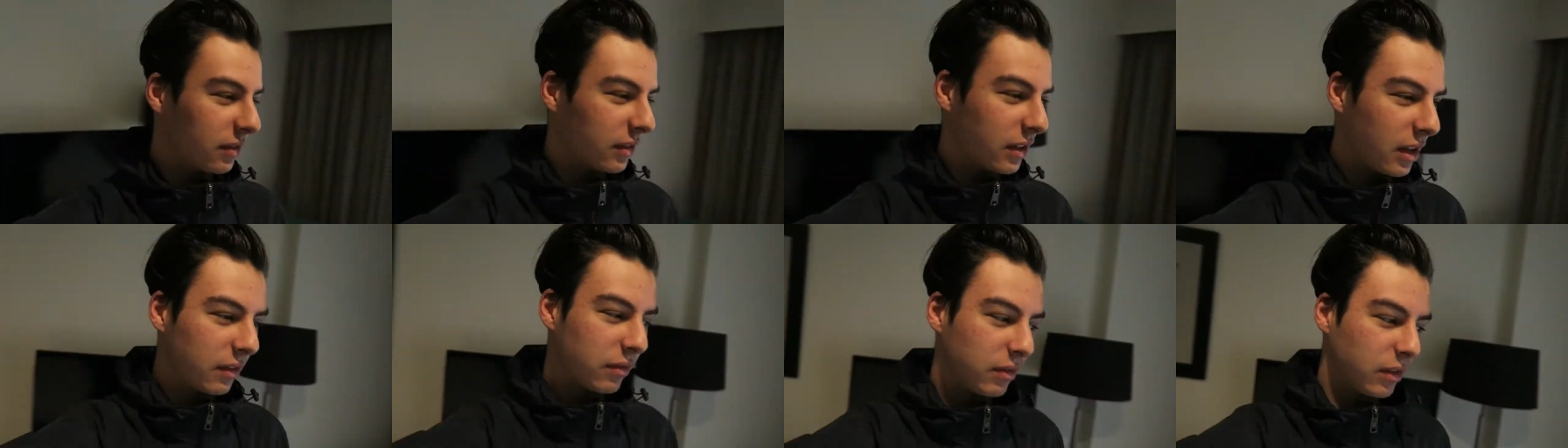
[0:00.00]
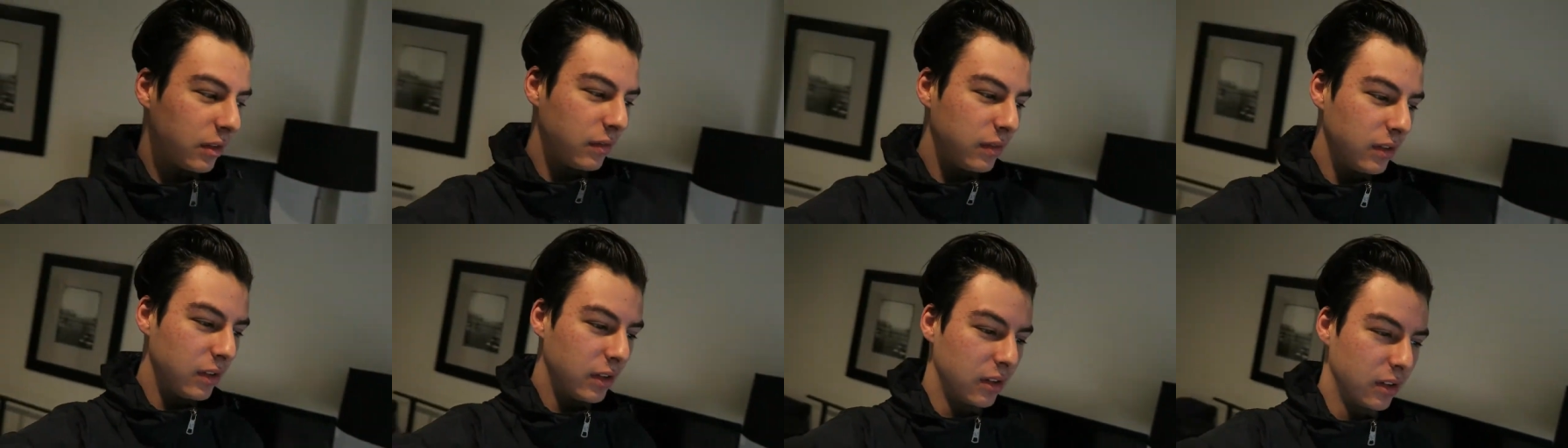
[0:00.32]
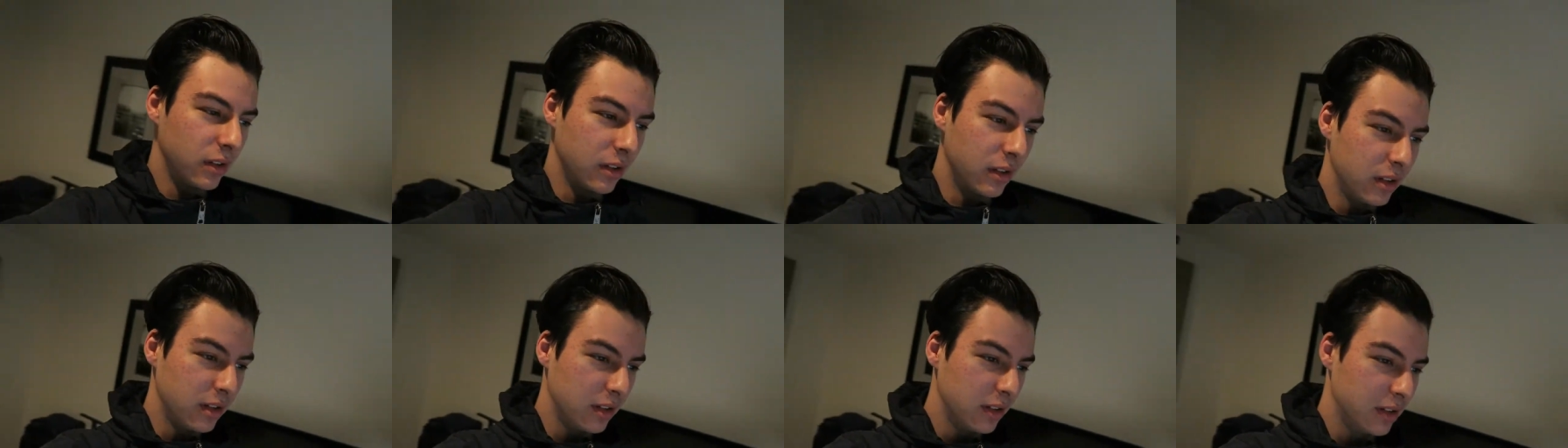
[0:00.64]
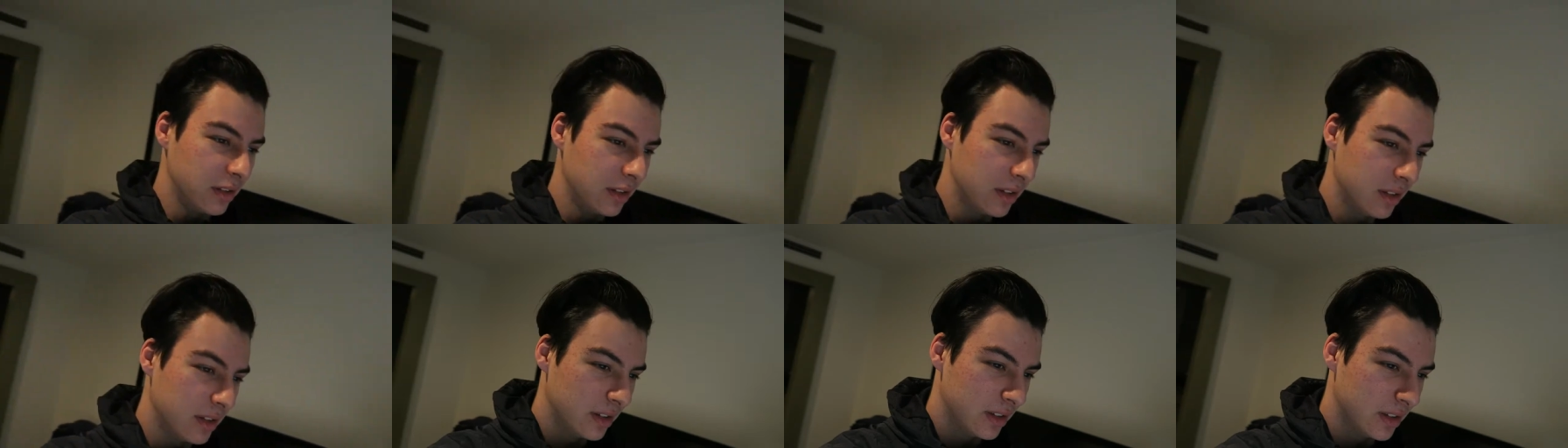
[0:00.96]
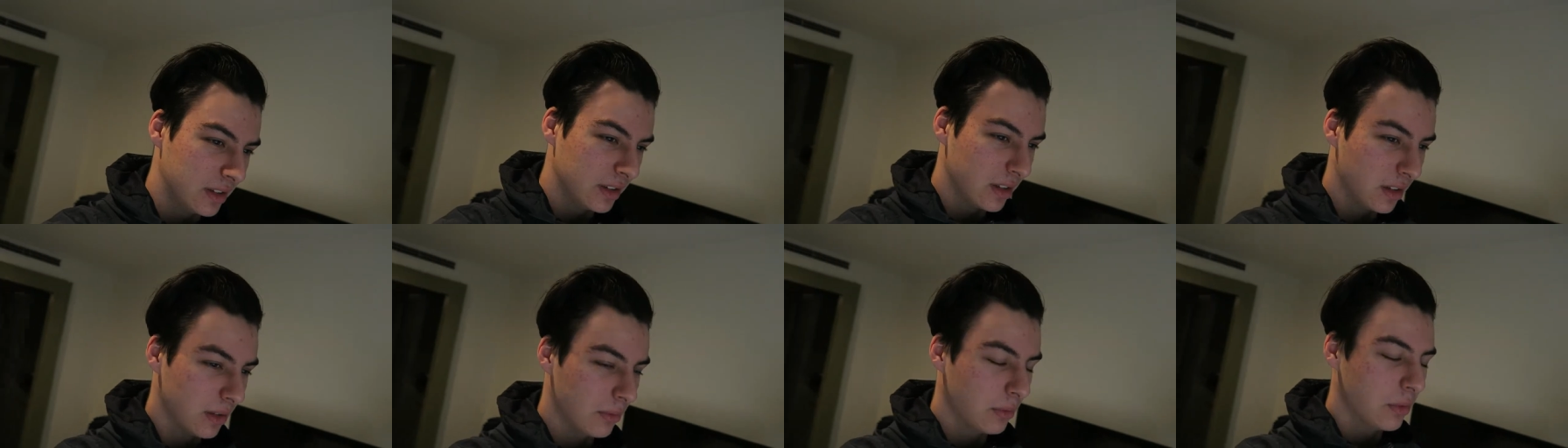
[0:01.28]
after every vlog.
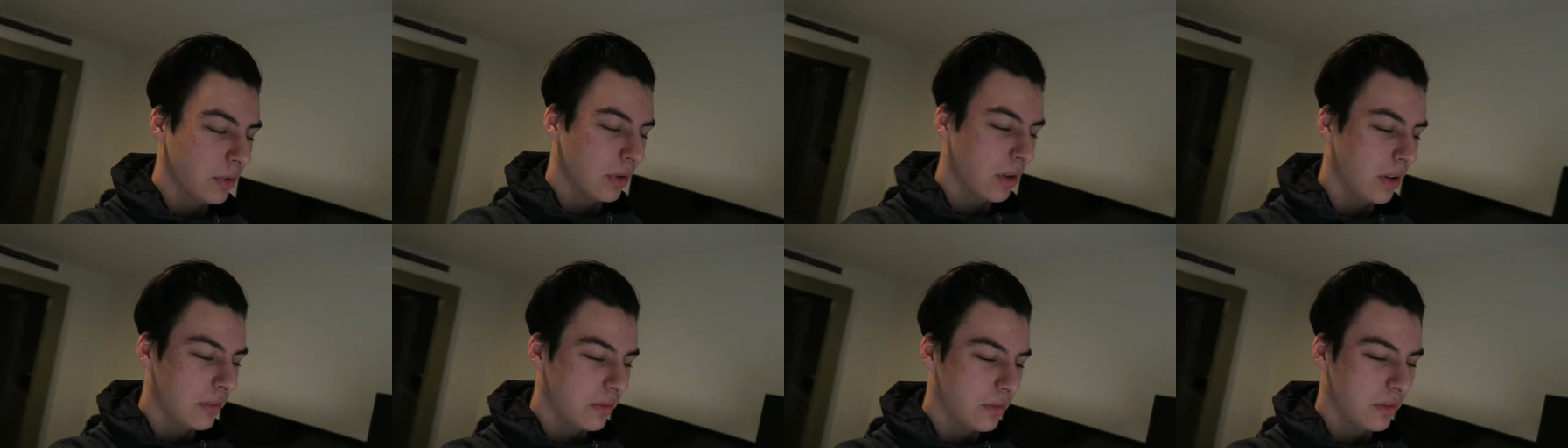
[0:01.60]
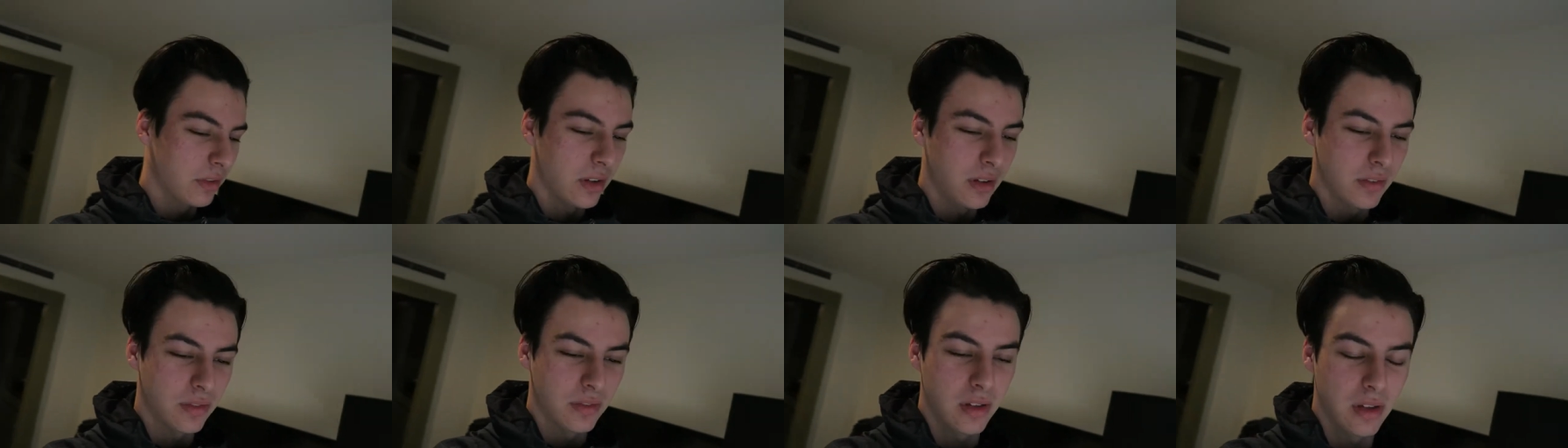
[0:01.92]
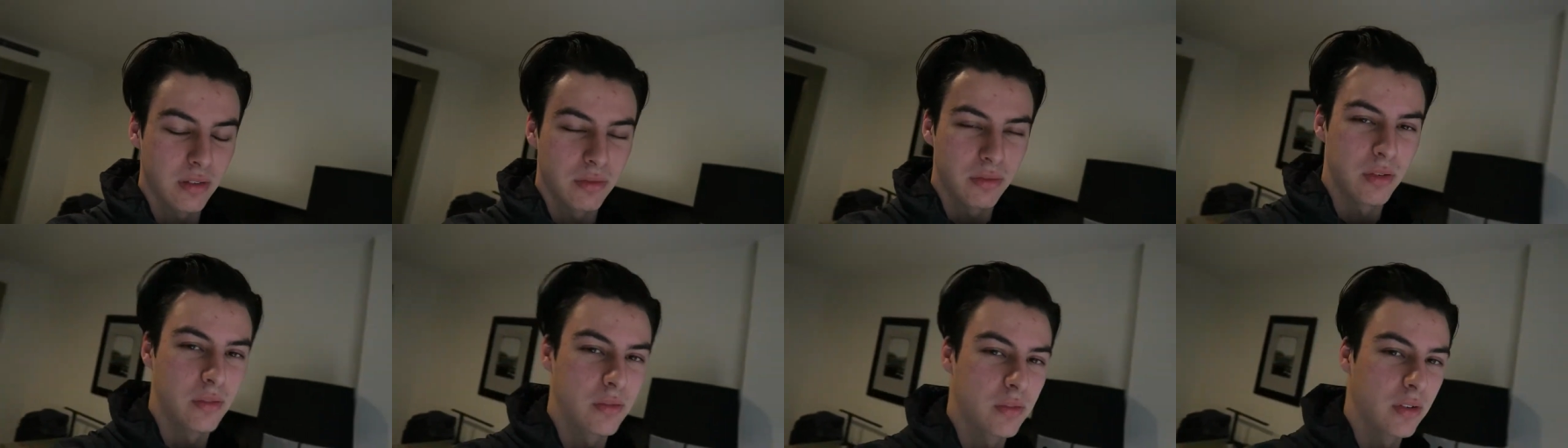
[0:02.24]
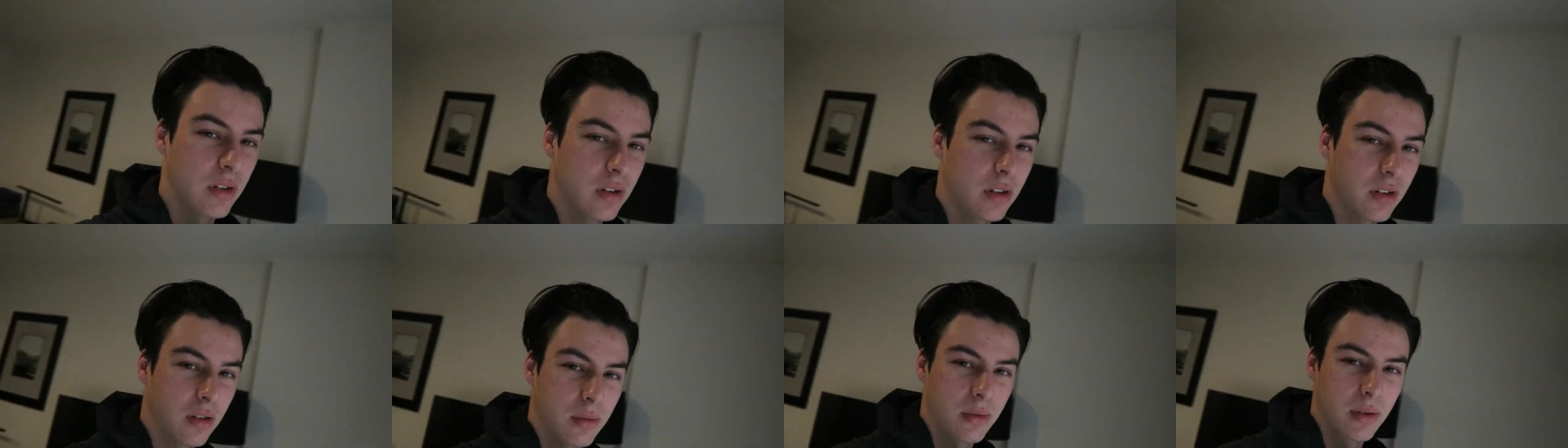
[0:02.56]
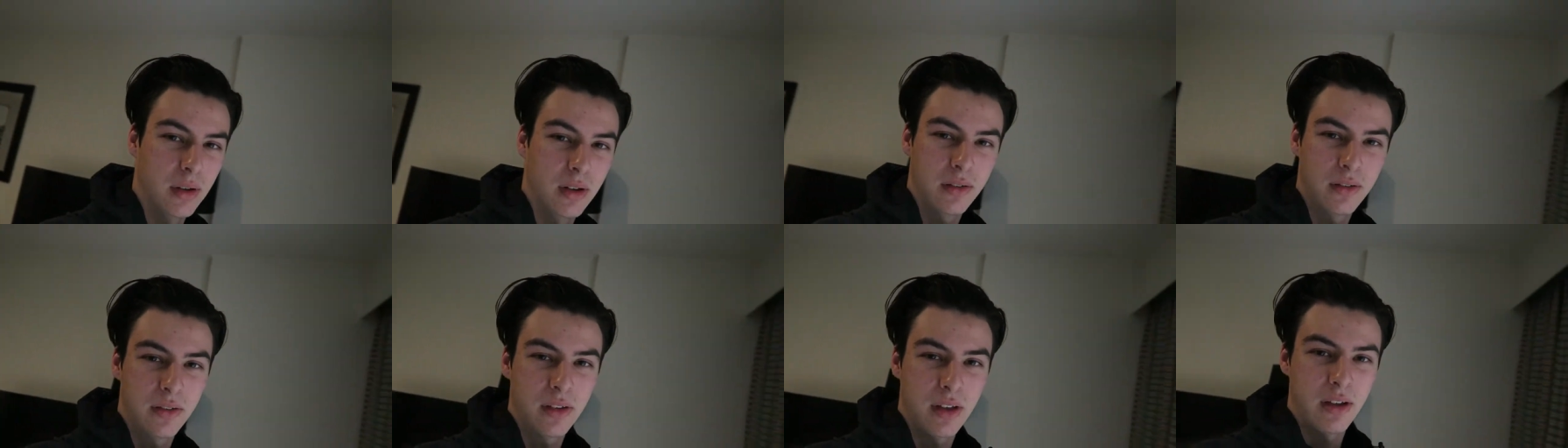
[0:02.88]
I'm not every, after every vlog,
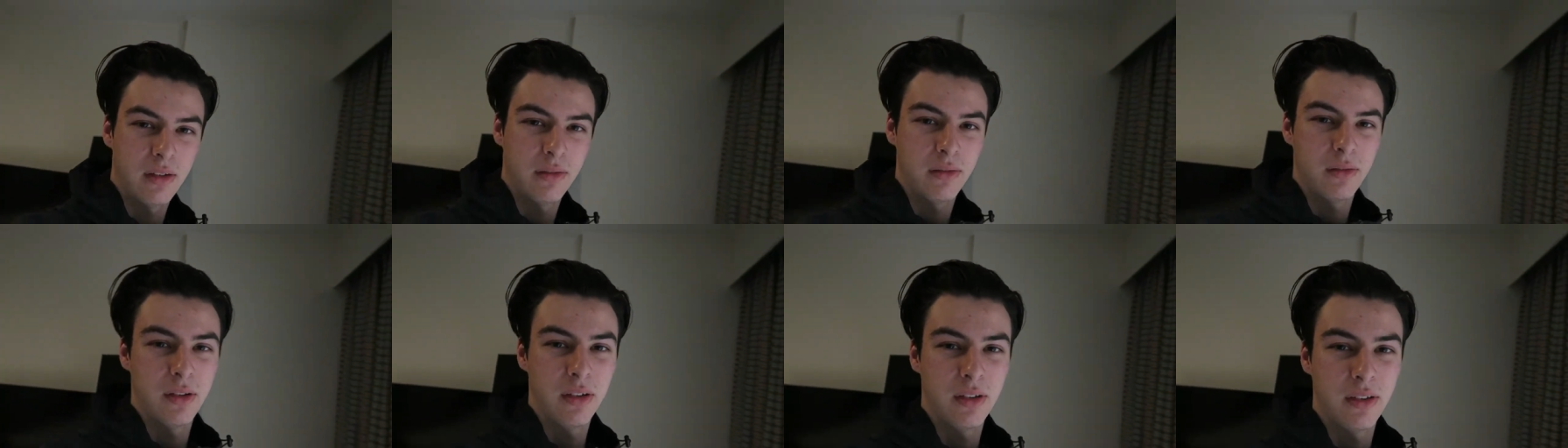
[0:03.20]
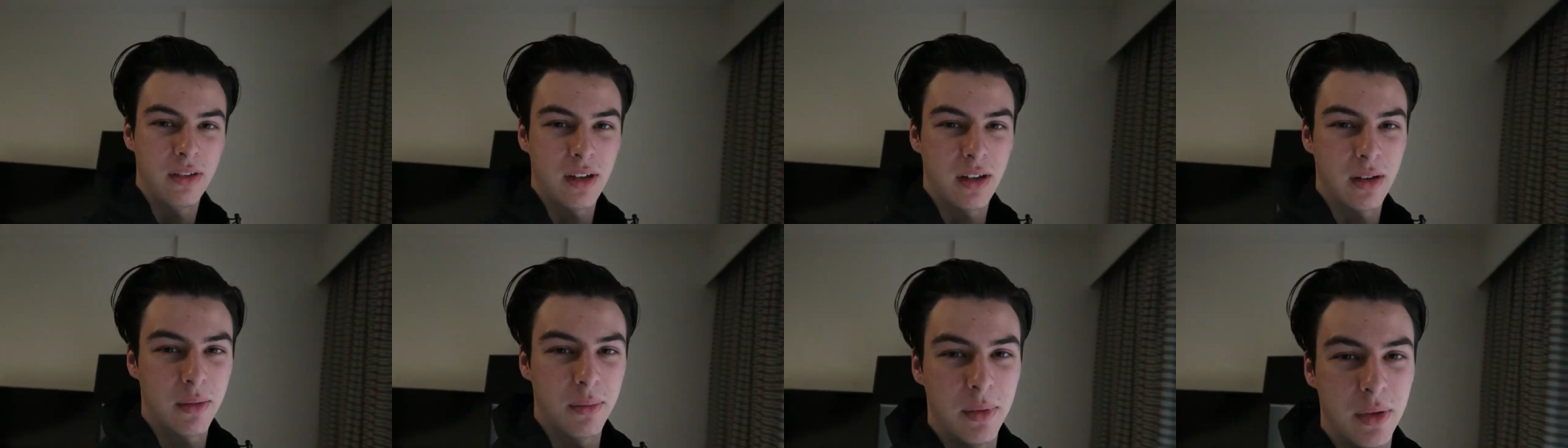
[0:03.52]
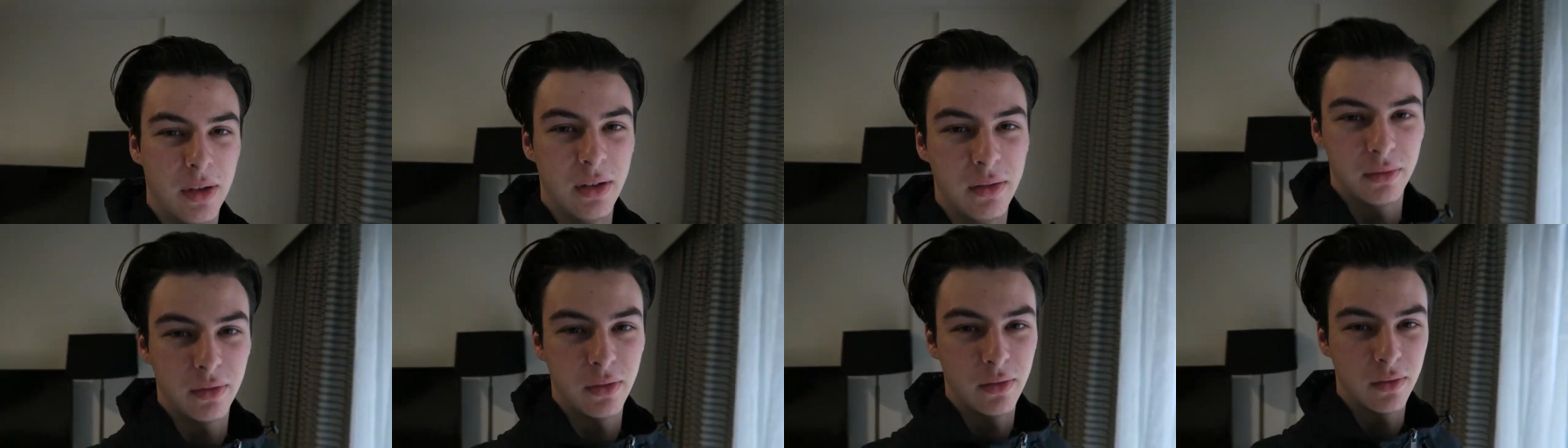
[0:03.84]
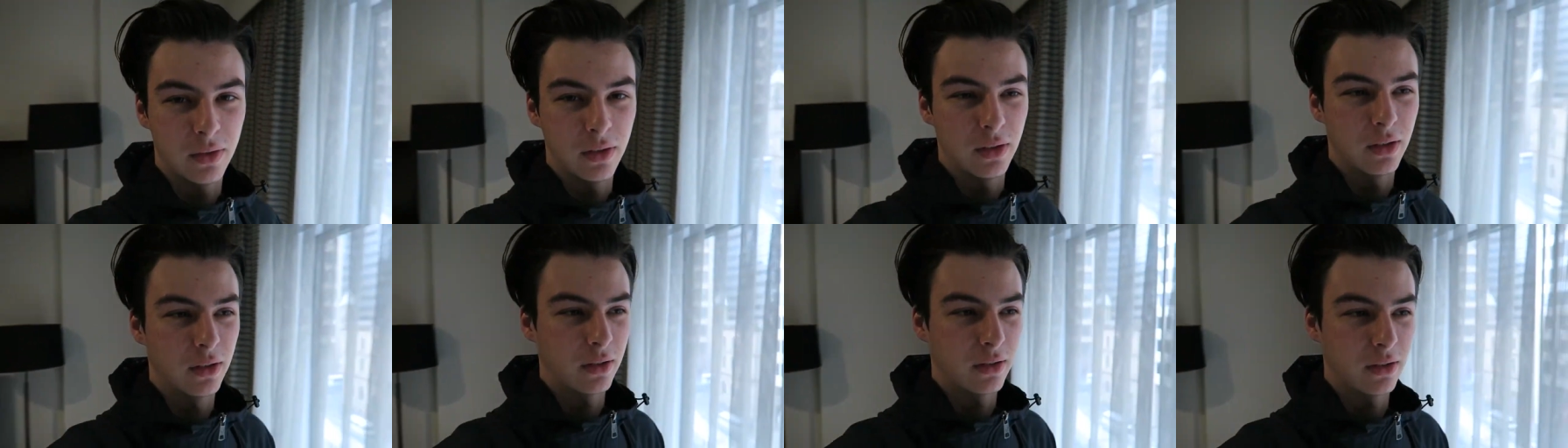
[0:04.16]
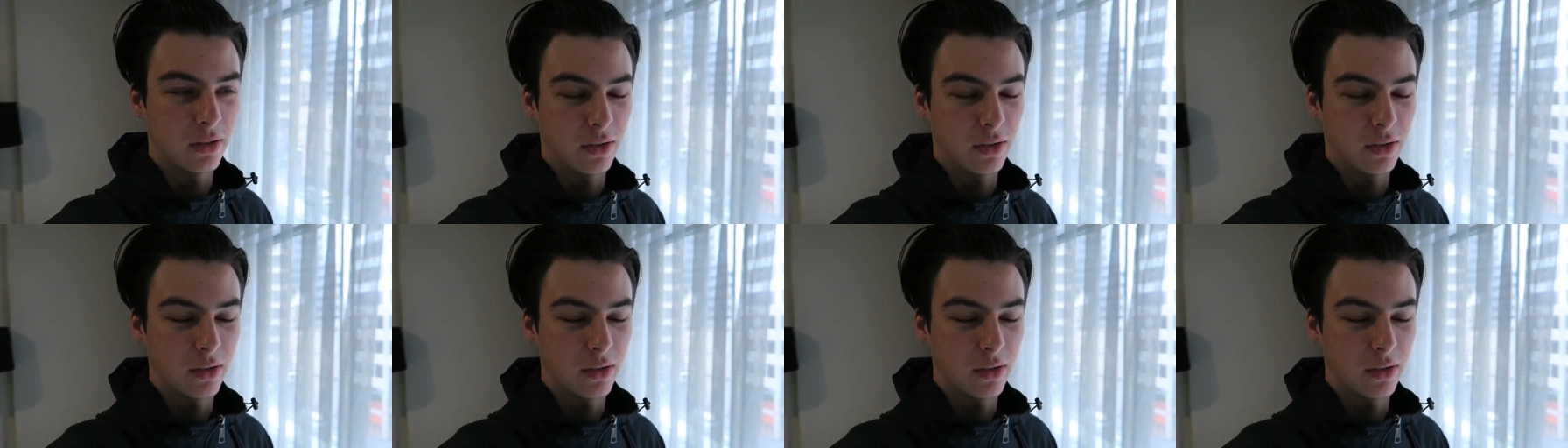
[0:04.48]
but after every segment of a vlog.